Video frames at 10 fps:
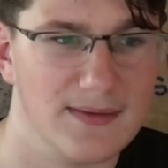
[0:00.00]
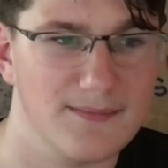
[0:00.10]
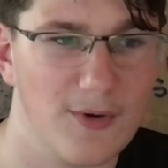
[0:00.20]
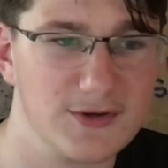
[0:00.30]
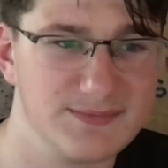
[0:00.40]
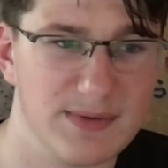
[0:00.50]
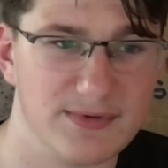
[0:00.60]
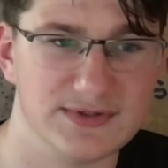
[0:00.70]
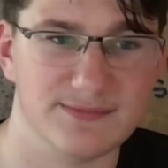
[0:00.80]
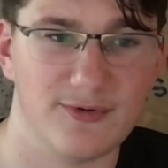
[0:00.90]
Most
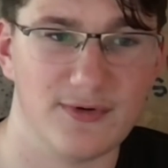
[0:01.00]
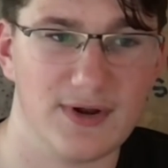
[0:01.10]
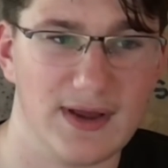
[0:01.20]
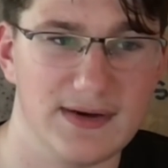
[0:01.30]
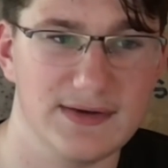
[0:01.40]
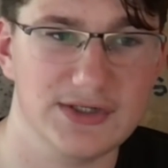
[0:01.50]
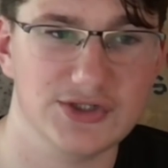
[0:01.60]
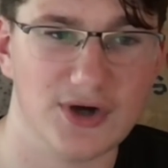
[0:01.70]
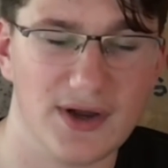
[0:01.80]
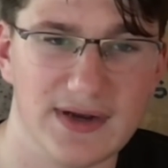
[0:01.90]
people support a
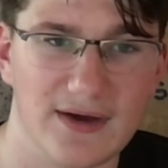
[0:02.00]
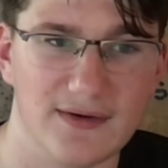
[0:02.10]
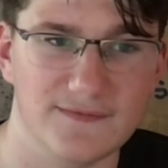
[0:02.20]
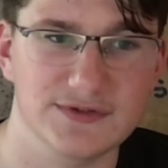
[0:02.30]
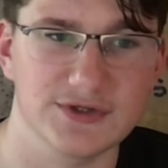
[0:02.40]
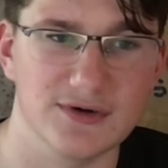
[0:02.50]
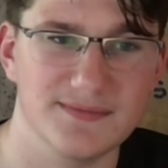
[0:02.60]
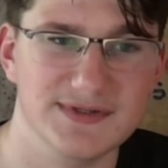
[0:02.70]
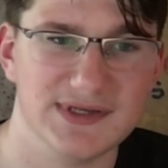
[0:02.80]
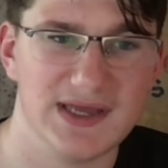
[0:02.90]
drawdown of
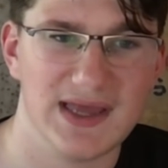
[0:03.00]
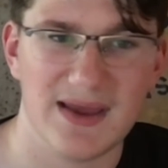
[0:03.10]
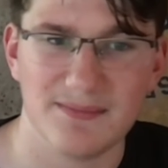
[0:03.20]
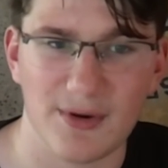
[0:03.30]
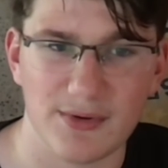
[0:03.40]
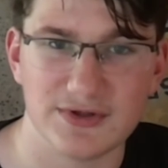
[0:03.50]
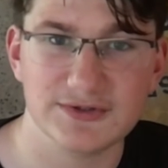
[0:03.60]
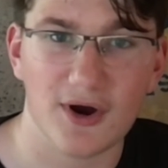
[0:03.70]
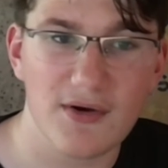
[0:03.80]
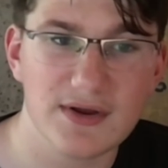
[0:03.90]
troops, but
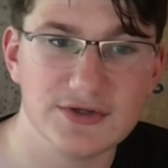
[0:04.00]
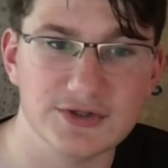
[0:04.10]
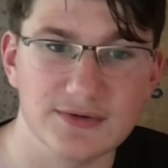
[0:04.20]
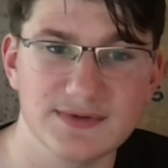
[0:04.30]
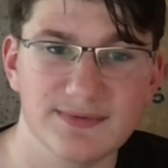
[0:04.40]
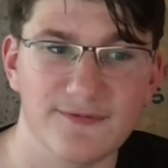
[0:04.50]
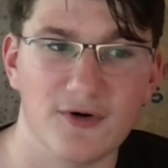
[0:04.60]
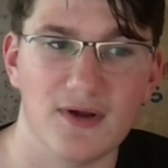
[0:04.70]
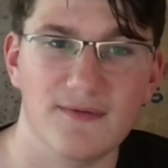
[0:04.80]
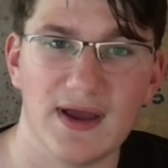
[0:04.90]
withdrawing troops
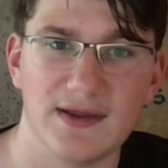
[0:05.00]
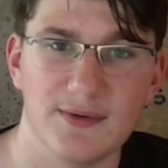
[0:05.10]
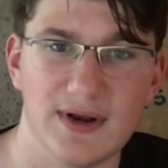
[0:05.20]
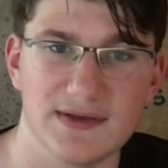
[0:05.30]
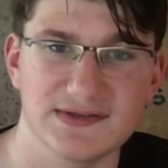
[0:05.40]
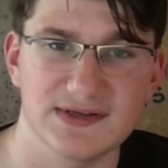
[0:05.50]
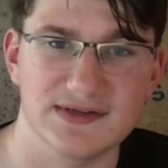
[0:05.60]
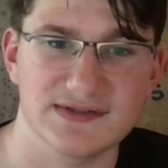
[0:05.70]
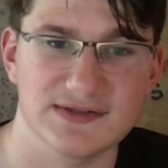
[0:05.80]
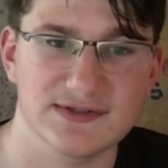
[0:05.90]
before evacuating
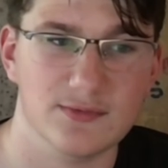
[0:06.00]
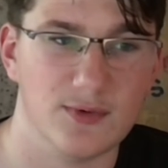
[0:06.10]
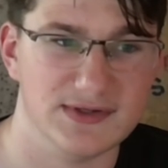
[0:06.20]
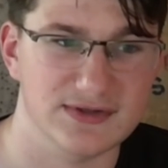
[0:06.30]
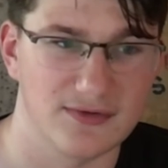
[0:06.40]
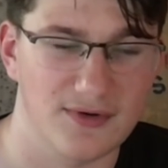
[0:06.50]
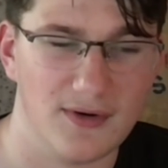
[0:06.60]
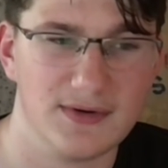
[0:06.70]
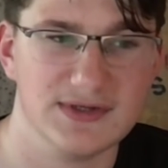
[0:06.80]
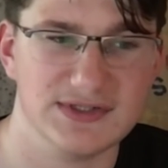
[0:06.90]
citizens was the
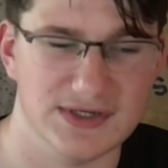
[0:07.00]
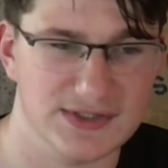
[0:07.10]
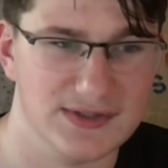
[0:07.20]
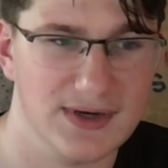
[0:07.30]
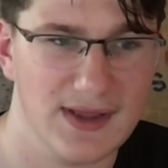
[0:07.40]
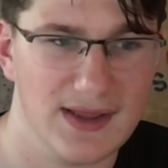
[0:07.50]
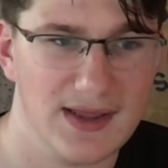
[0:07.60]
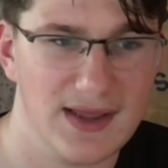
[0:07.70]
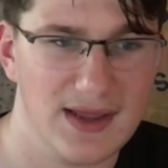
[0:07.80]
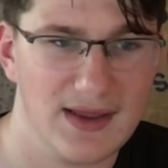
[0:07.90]
wrong decision.
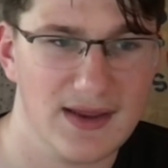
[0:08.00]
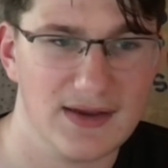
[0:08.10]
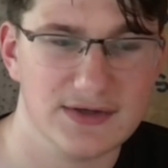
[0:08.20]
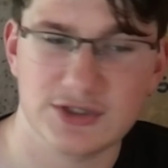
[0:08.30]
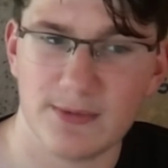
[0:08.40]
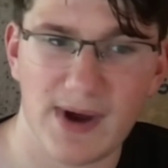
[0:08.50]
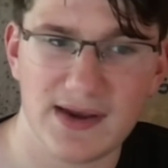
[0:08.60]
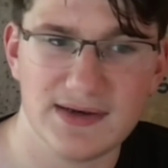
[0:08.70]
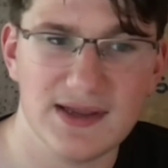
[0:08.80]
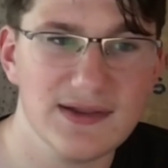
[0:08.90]
Joe
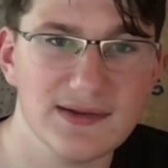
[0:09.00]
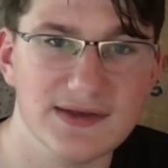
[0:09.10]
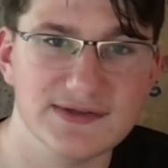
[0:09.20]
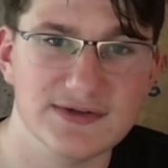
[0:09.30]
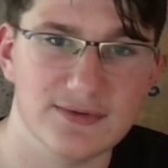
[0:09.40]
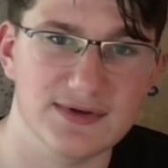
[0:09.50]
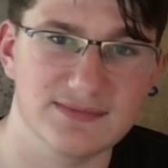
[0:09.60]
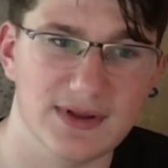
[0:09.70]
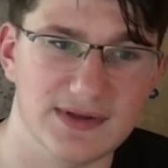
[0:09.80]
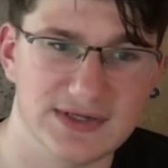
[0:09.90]
Biden didn't listen to
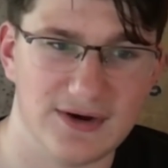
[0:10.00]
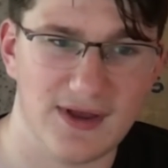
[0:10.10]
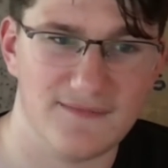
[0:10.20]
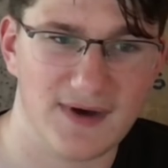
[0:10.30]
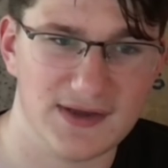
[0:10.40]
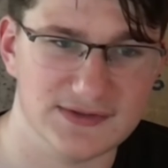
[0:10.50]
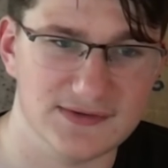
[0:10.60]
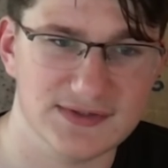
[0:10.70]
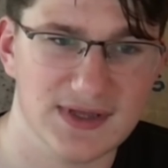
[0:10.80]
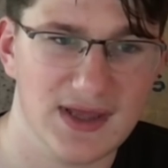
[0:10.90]
his military
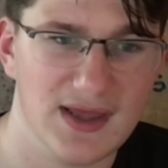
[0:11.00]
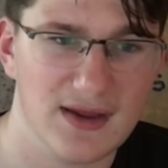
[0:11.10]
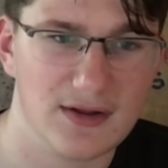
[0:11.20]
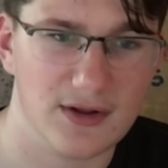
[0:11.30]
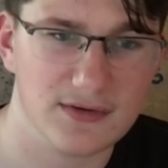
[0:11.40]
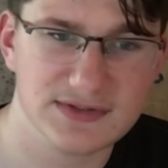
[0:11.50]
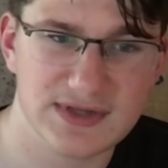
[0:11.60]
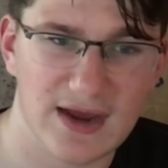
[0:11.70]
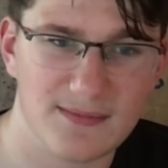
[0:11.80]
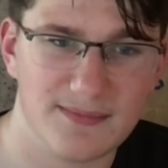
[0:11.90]
advisors, closed
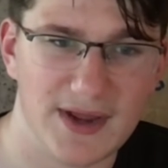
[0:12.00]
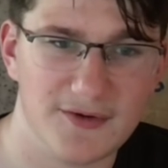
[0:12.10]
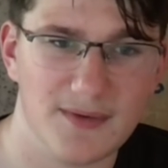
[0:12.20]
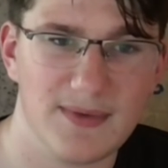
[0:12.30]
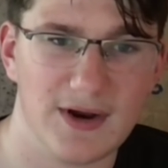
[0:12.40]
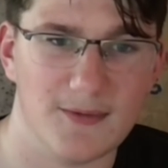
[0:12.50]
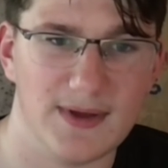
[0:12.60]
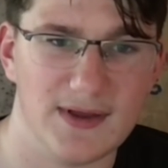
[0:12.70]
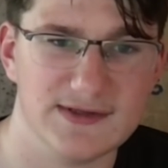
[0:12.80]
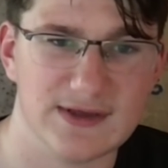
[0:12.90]
down Bagram Air
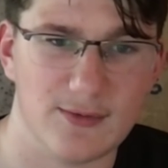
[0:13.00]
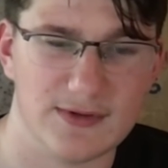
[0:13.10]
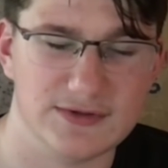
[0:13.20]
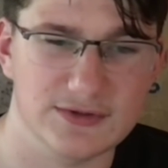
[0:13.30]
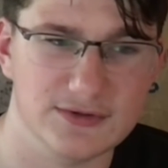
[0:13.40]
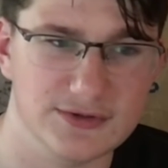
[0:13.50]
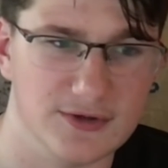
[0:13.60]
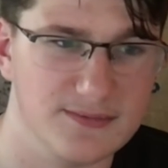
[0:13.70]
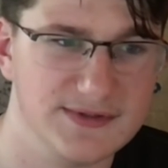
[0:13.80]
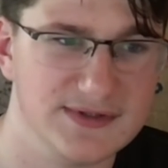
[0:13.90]
Base, and withdrew
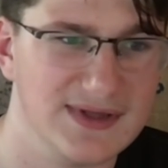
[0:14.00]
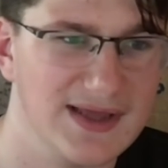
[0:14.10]
troops.